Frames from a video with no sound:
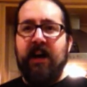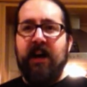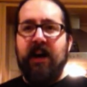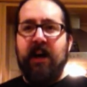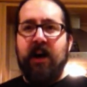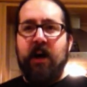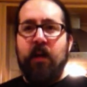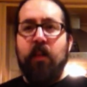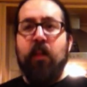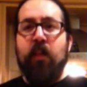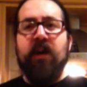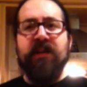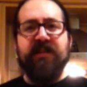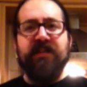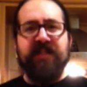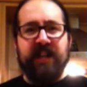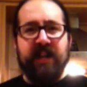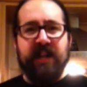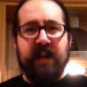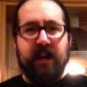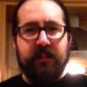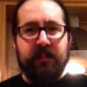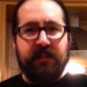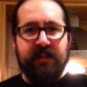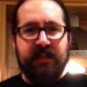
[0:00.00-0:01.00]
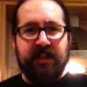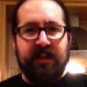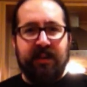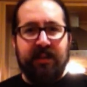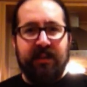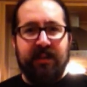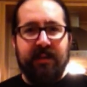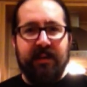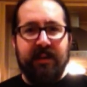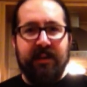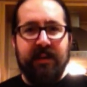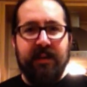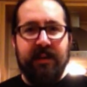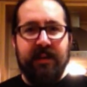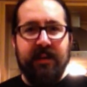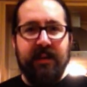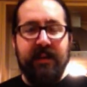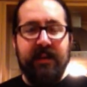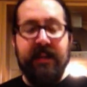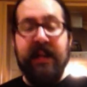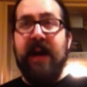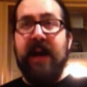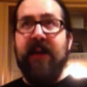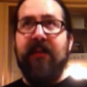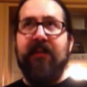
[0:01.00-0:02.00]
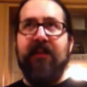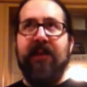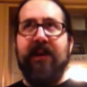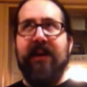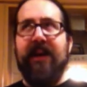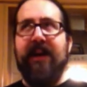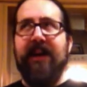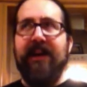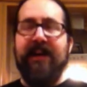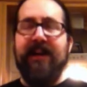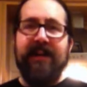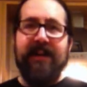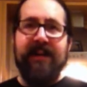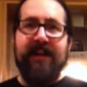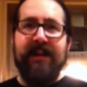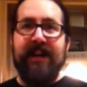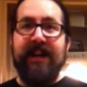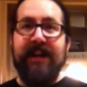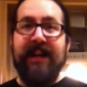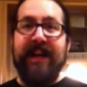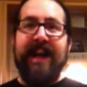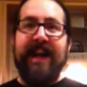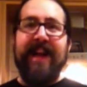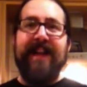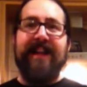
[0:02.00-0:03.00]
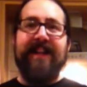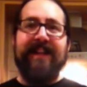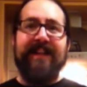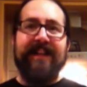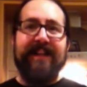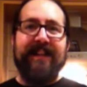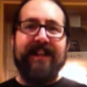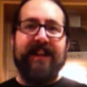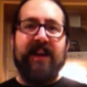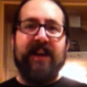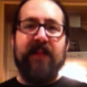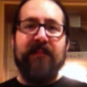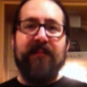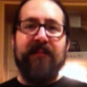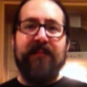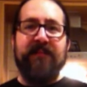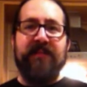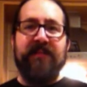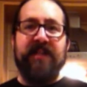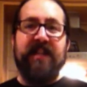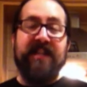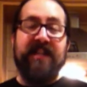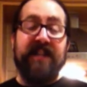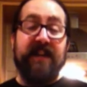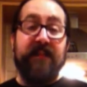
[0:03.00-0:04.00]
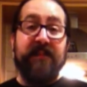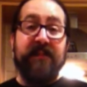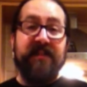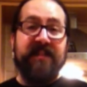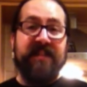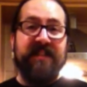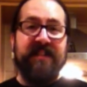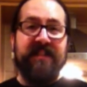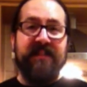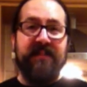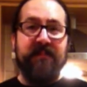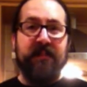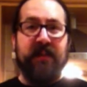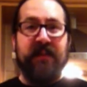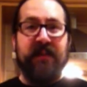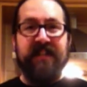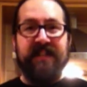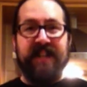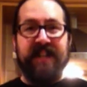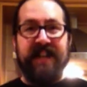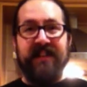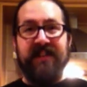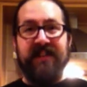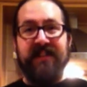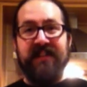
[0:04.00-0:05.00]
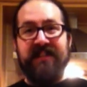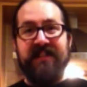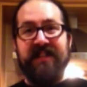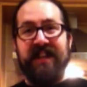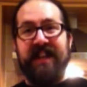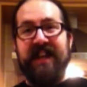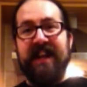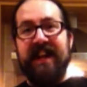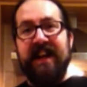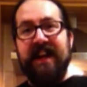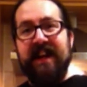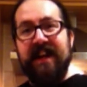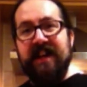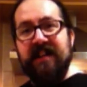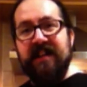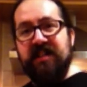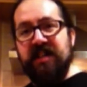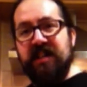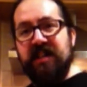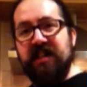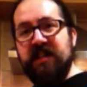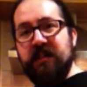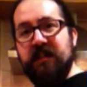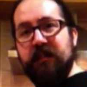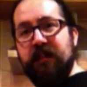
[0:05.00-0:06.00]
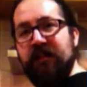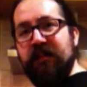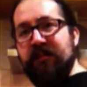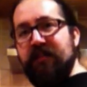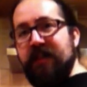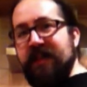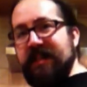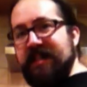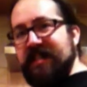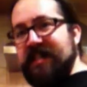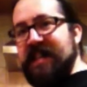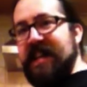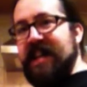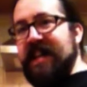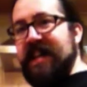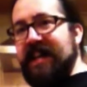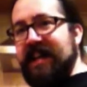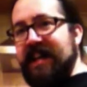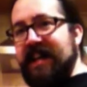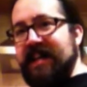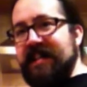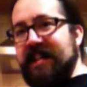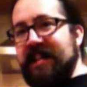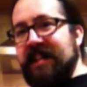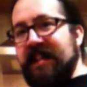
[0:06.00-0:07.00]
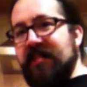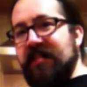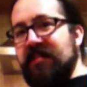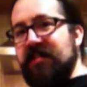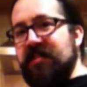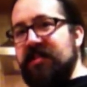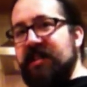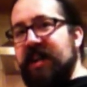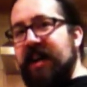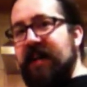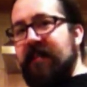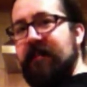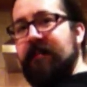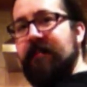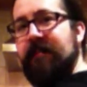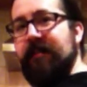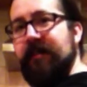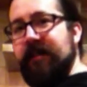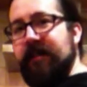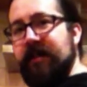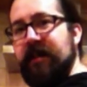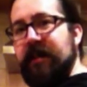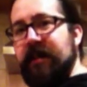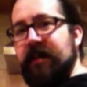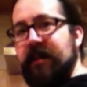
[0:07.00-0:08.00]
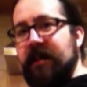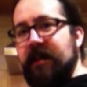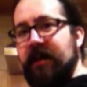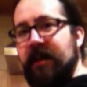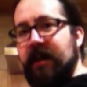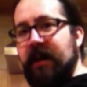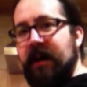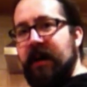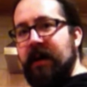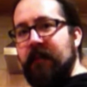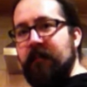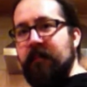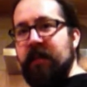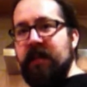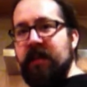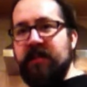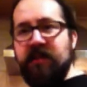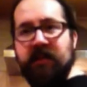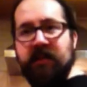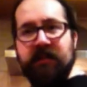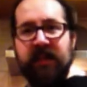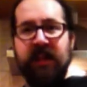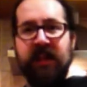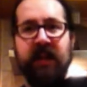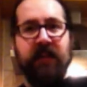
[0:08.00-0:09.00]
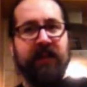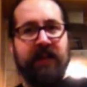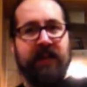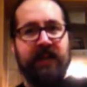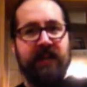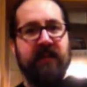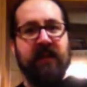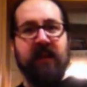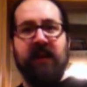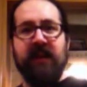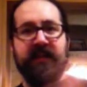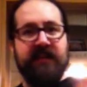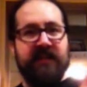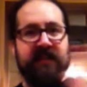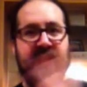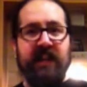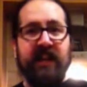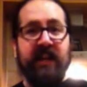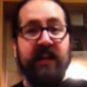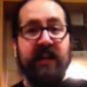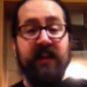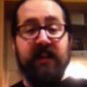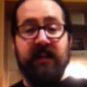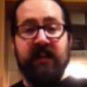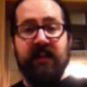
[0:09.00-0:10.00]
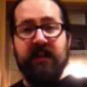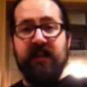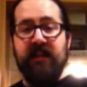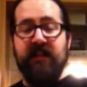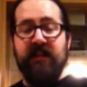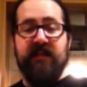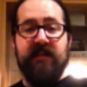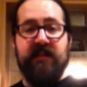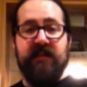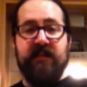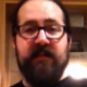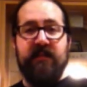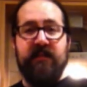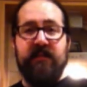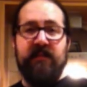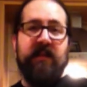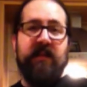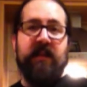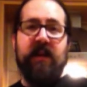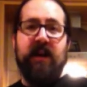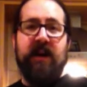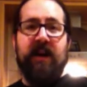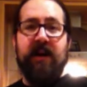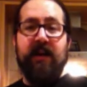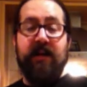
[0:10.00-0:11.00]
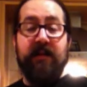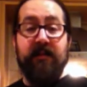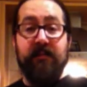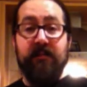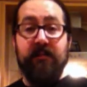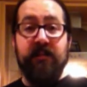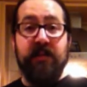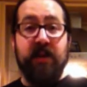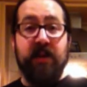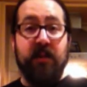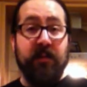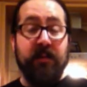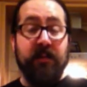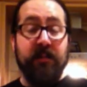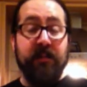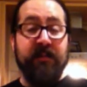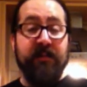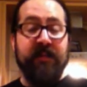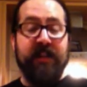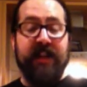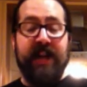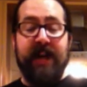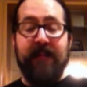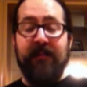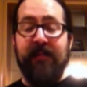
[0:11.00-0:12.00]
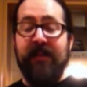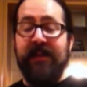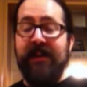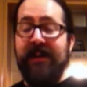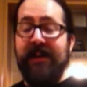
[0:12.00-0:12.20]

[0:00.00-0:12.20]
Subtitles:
A washing up song. Now, again, I'm cheating, I'm using modern technology. Just above my sink is a little shelf. It's over that way, you can't see it, because I don't want to move the camera.